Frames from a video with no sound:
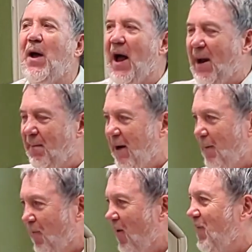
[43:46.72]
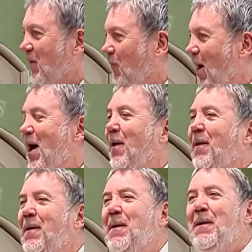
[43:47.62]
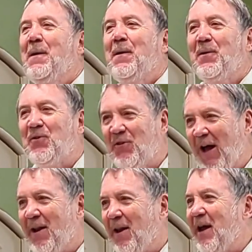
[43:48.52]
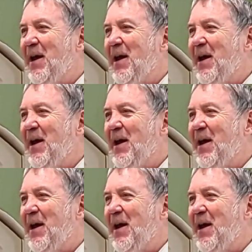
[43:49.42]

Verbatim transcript: and make a profit. Well, Suddenly,